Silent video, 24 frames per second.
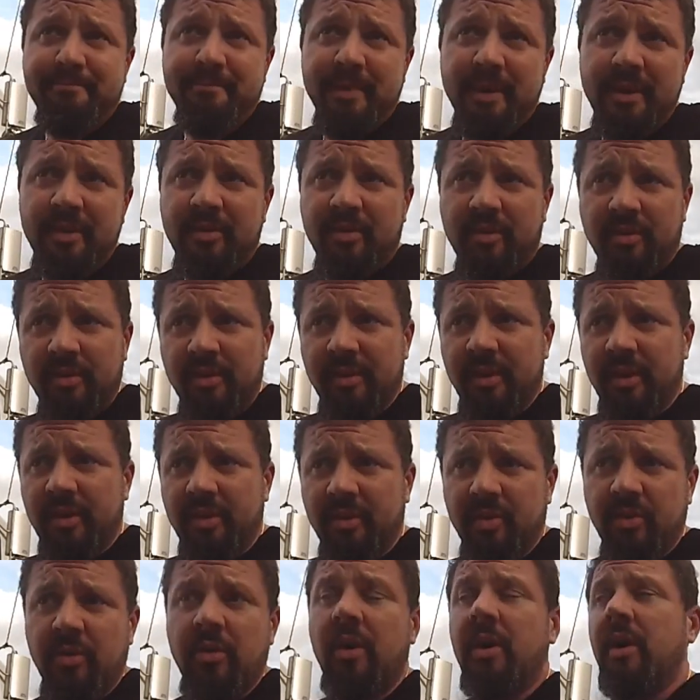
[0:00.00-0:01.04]
it's a good thing to
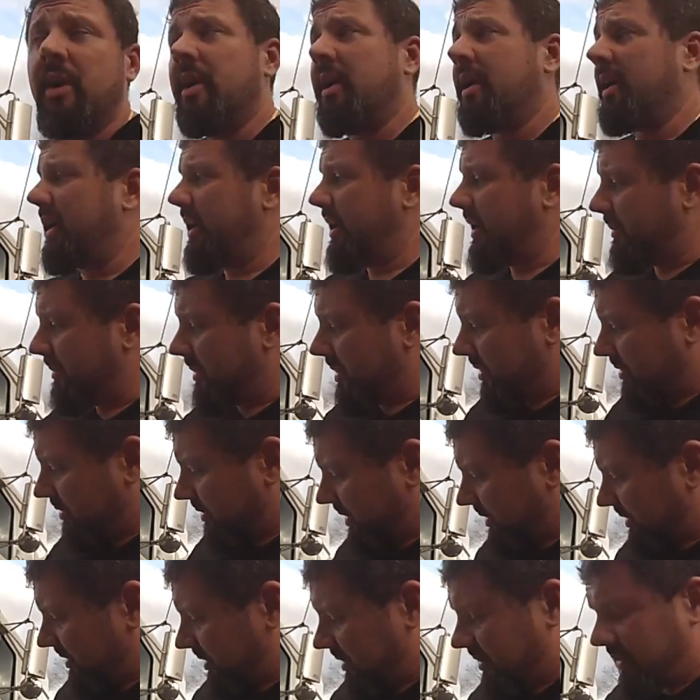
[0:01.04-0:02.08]
do. And I'm gonna
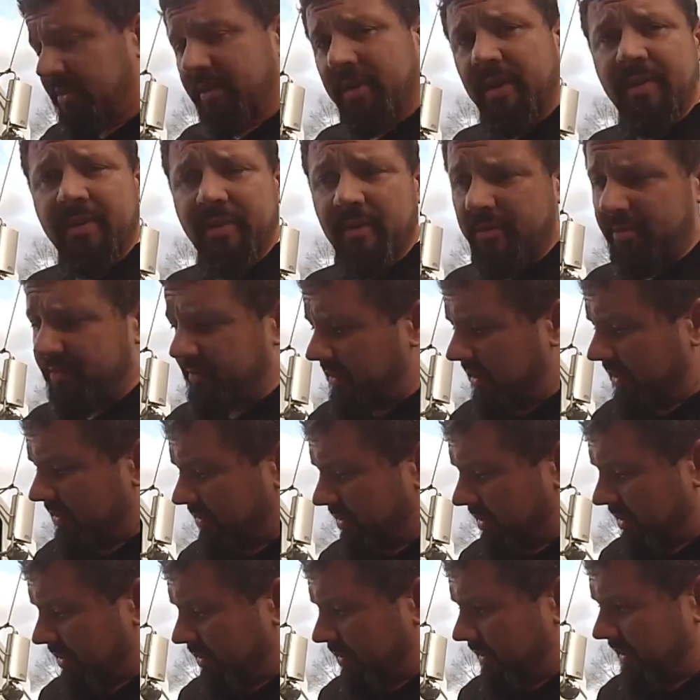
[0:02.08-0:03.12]
grease underneath the front
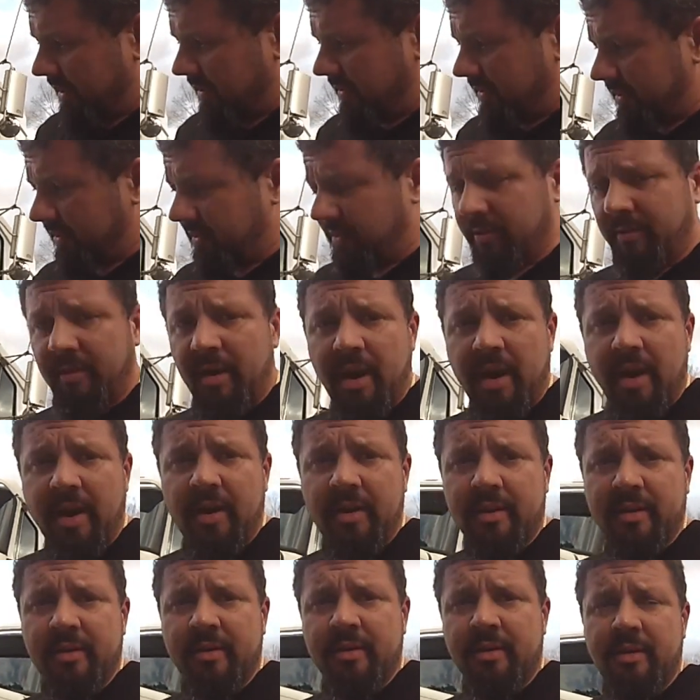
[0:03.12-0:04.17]
real quick with a little
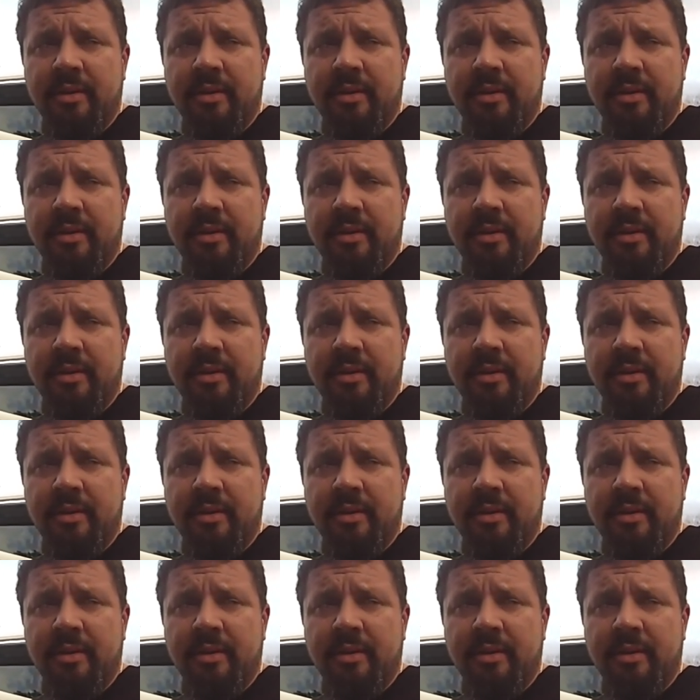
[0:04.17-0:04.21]
rag,